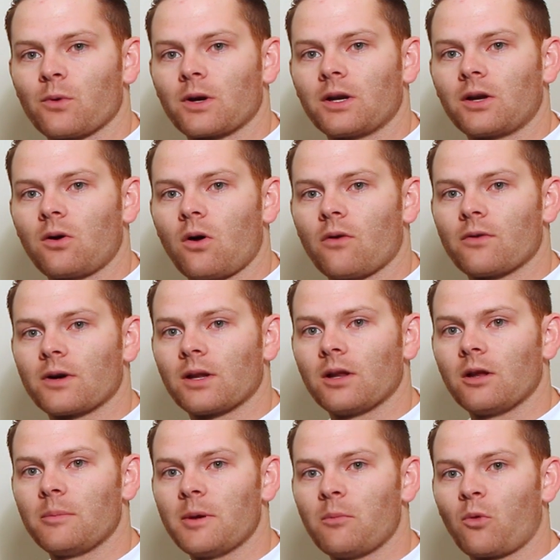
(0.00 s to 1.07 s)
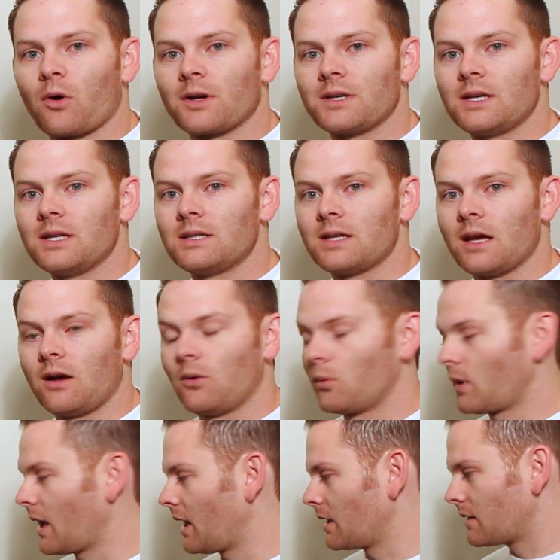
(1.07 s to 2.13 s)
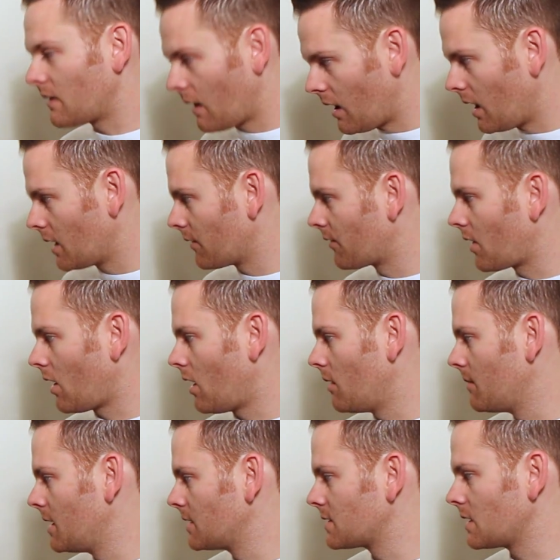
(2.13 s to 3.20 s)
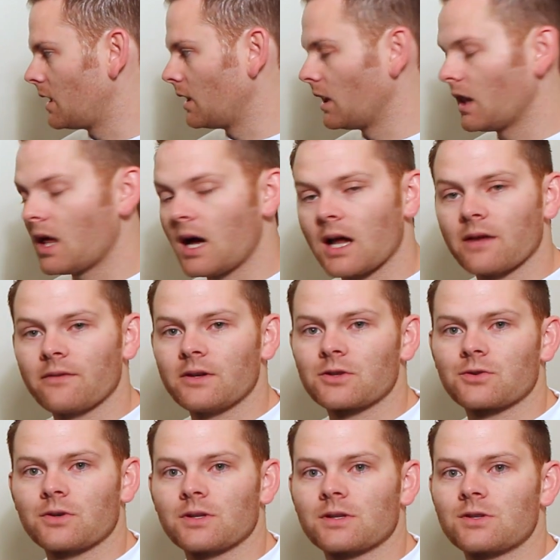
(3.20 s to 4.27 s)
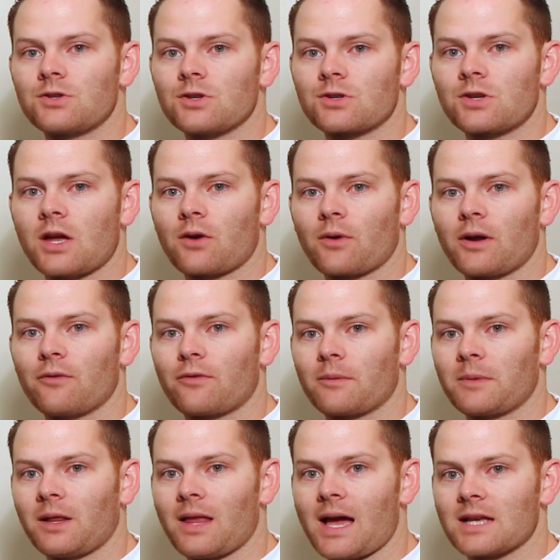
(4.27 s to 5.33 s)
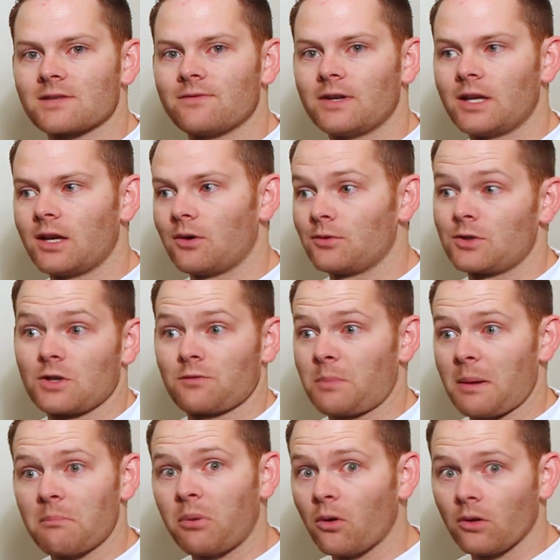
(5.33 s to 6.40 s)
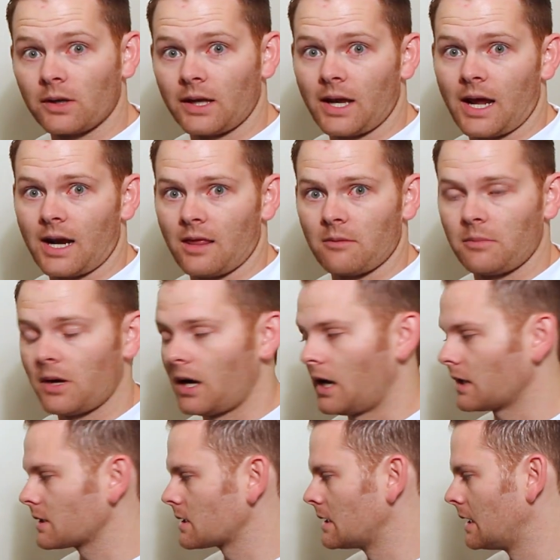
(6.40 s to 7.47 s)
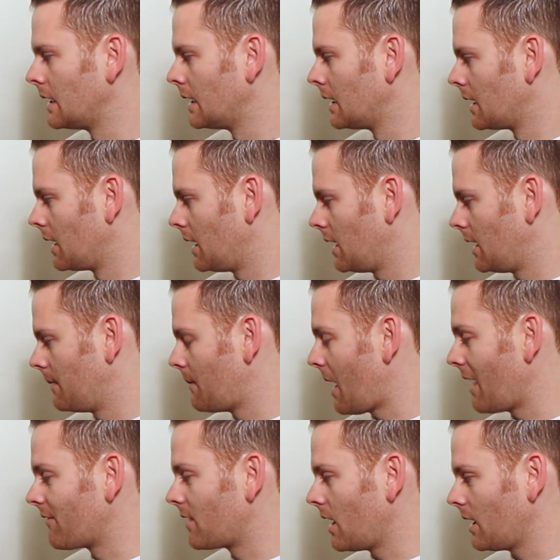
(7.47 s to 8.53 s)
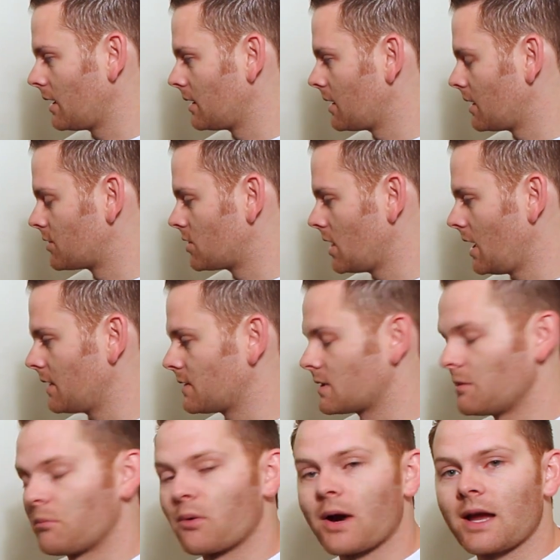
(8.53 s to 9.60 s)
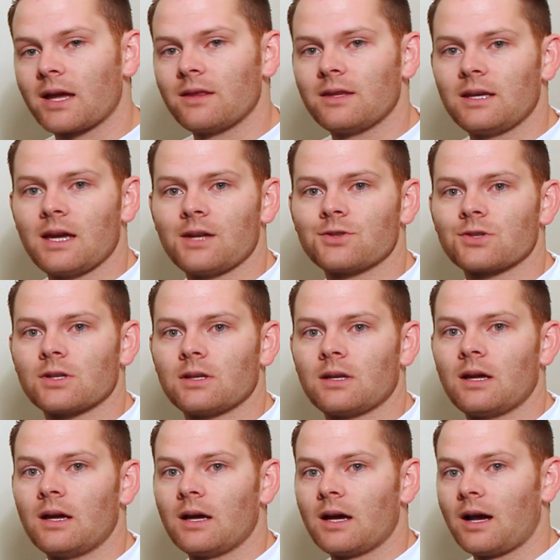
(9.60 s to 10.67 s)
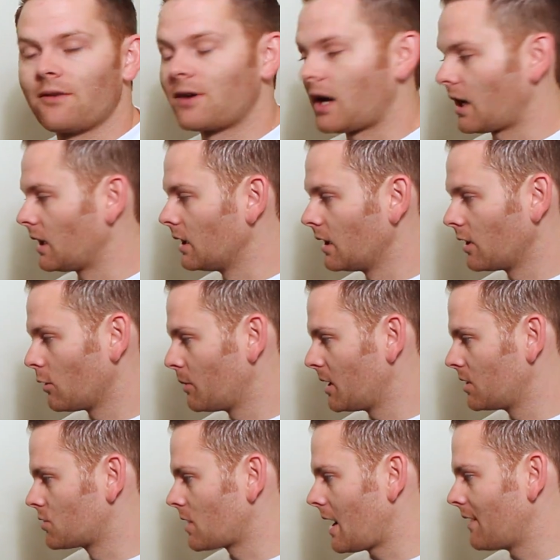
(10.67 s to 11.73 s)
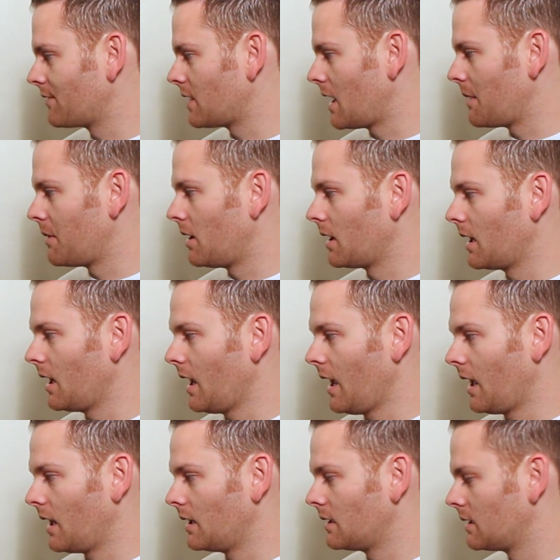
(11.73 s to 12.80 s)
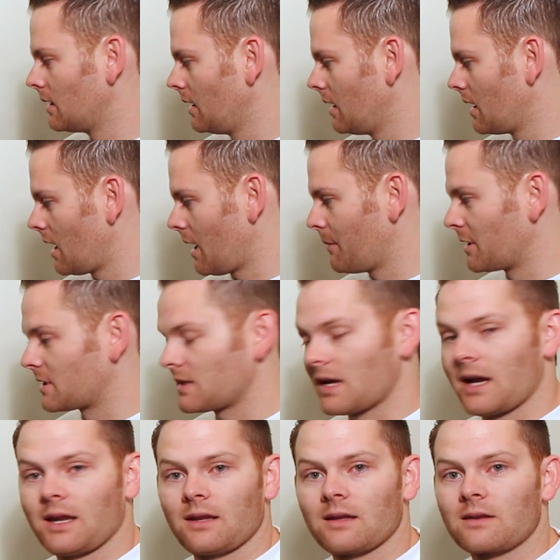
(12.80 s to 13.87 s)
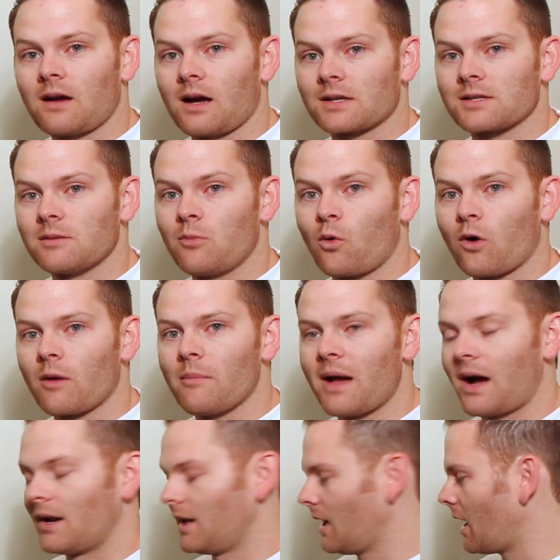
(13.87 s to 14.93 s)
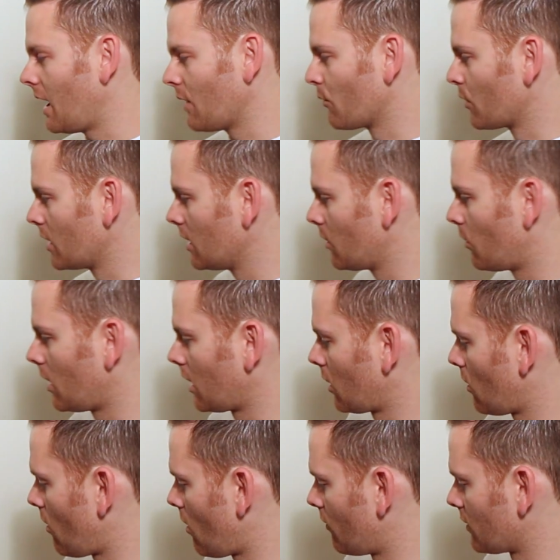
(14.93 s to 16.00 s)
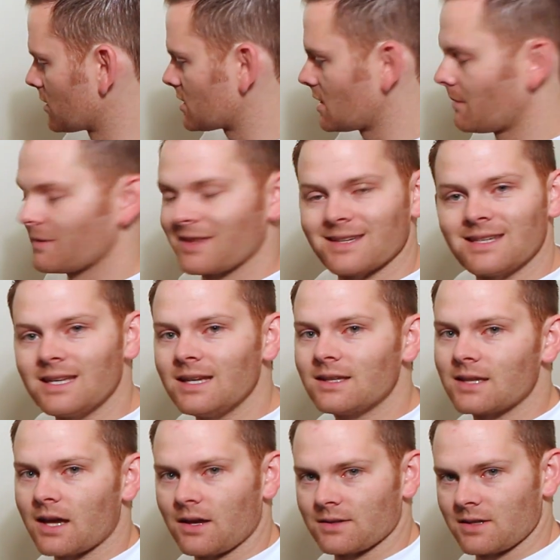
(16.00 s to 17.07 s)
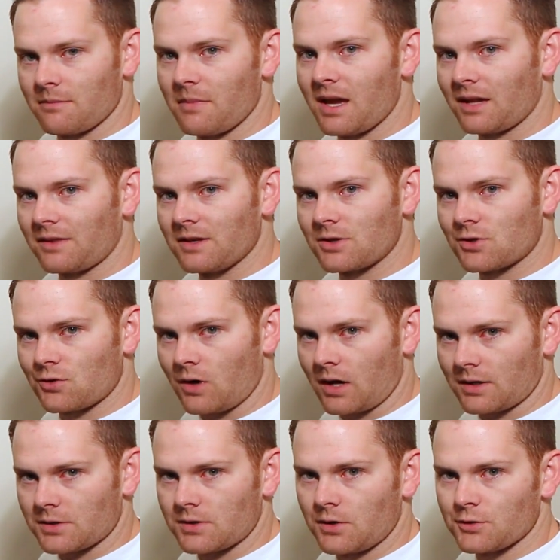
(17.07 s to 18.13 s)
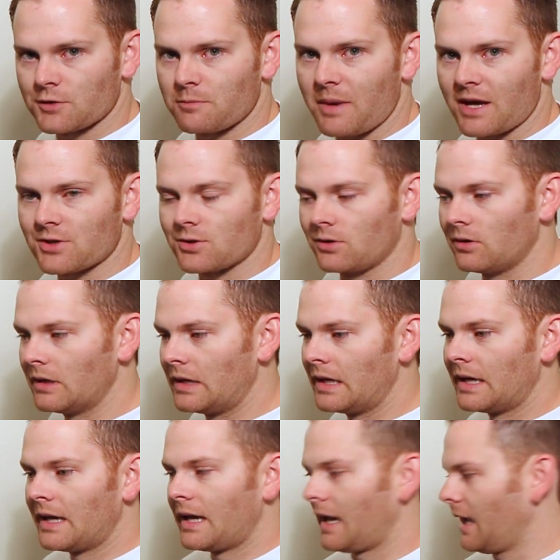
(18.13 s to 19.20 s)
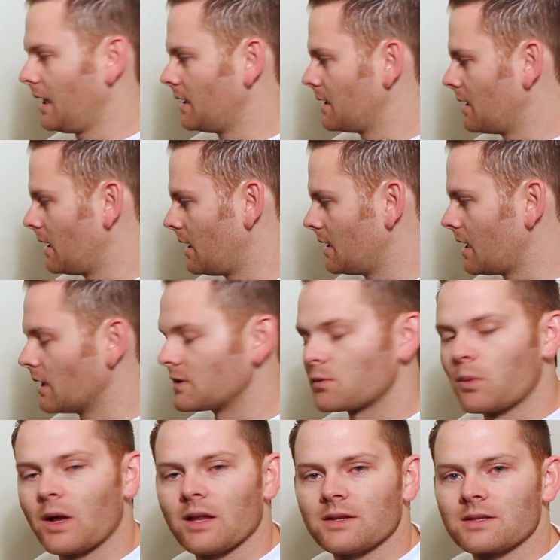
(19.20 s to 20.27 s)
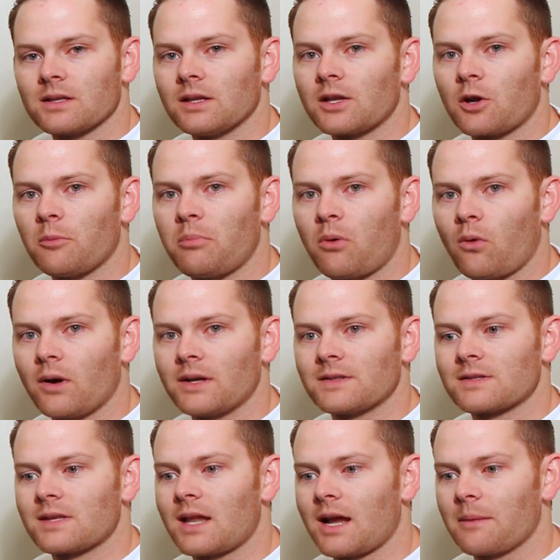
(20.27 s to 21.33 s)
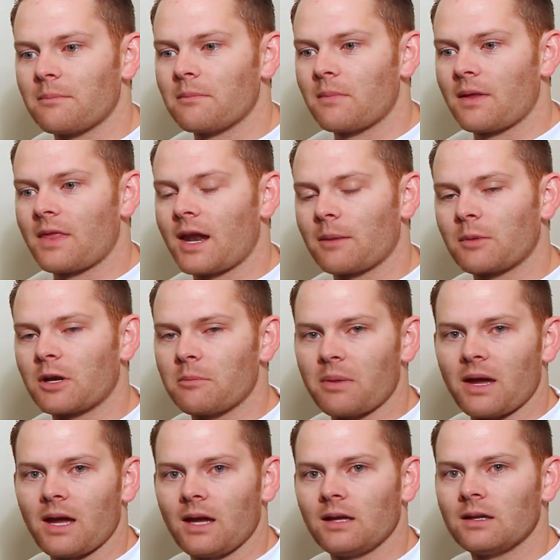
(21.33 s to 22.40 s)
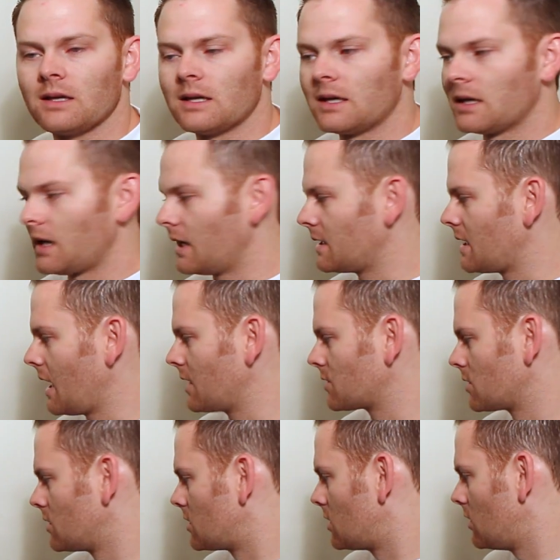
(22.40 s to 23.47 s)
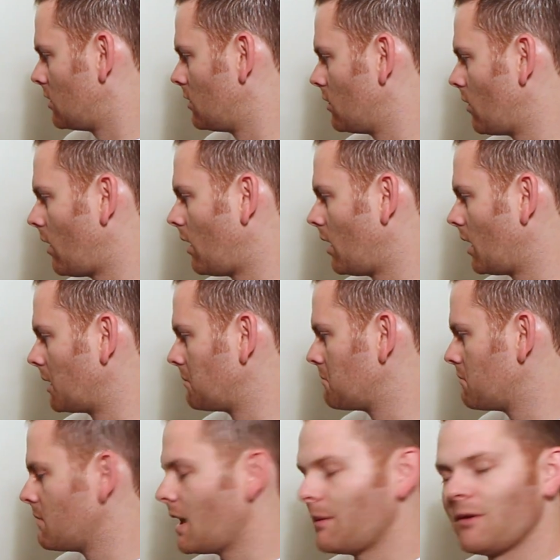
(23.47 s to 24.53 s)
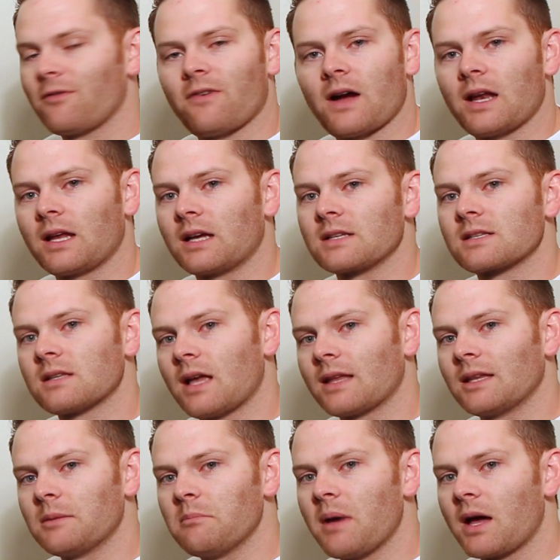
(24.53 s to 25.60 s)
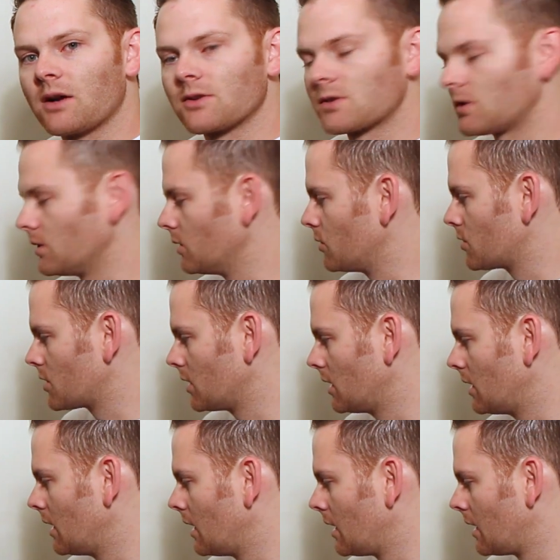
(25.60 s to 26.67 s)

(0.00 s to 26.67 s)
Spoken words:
We're going to go over it a little bit more in detail. We had a ton of comments, a lot of interest just generated from the last video just by pulling it out of the box. I've gotten a chance to break in the engine. I've got a little bit of drive time on it, and I'm excited to talk some more about it. I really want to go over some of the details that make this truck so special, and as well as a little points that I'm going to pay attention to on maybe finding a slightly better solution.